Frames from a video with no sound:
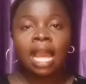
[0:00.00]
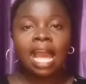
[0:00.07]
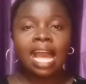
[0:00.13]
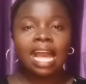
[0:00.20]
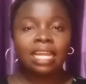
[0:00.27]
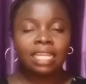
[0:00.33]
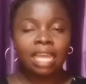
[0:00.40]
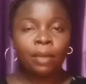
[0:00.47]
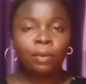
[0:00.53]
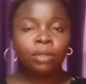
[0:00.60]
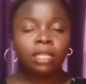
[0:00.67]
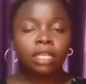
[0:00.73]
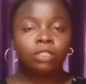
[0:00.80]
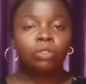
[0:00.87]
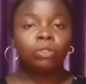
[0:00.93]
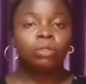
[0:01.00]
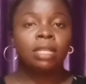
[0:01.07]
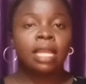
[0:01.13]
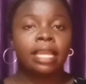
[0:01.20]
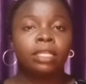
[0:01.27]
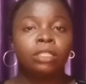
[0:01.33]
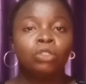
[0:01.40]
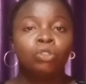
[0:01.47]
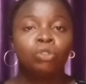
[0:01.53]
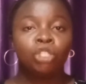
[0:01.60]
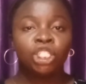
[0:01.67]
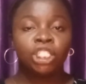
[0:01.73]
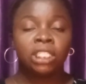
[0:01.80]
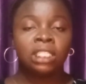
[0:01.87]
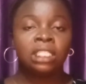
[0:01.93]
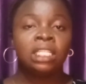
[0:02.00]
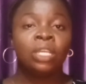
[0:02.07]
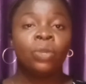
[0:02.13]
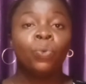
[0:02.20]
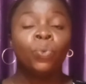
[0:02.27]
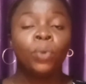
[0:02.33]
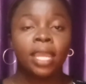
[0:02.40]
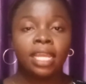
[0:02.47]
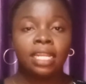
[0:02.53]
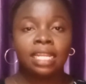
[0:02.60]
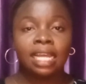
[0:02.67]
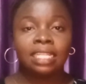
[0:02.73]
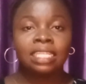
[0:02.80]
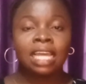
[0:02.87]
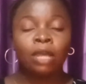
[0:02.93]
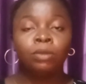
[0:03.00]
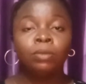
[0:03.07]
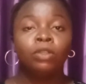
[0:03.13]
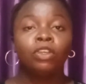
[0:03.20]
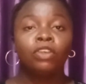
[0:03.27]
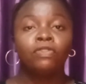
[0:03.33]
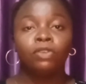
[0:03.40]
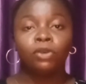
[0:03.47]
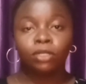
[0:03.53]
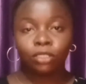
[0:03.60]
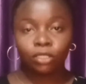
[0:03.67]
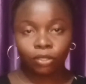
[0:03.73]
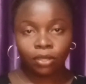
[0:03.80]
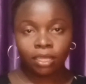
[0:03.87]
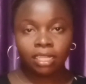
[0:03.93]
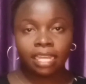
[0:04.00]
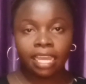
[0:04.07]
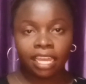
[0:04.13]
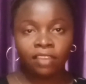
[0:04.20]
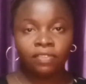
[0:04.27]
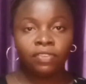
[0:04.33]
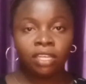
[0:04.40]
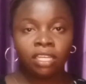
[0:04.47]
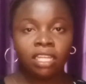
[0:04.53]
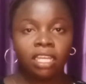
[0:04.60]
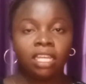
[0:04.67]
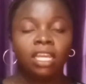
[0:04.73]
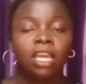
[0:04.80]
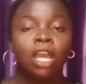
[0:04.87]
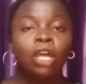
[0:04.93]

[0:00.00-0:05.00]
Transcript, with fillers: and I wanted to like switch it in a way that I was looking forward to going there every day.